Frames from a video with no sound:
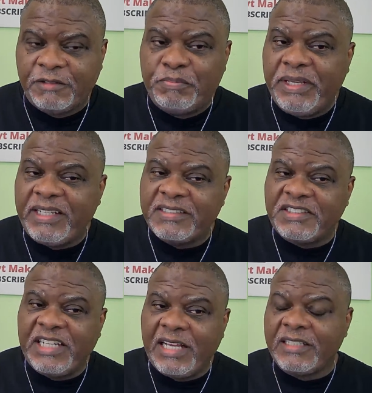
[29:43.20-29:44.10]
the
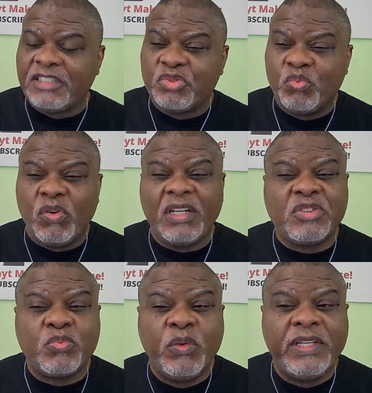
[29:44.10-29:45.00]
biggest challenge
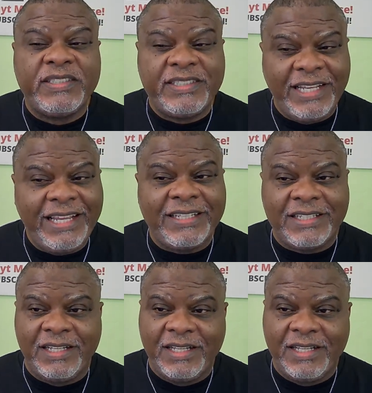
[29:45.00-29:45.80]
once we take